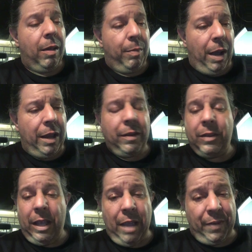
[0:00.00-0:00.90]
But
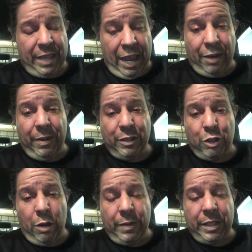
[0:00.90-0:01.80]
they have a catering
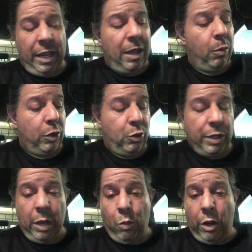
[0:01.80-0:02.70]
service here, which you
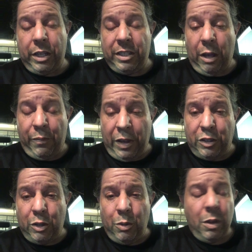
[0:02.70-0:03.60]
can work yourself
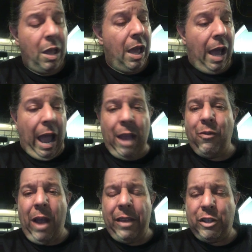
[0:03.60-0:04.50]
into. I
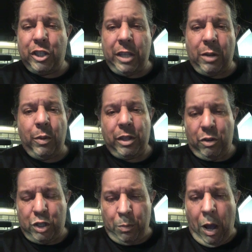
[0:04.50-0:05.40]
rather stick with
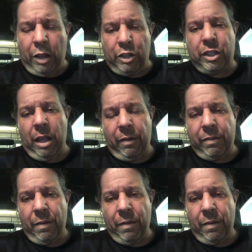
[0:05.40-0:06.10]
the smaller stuff.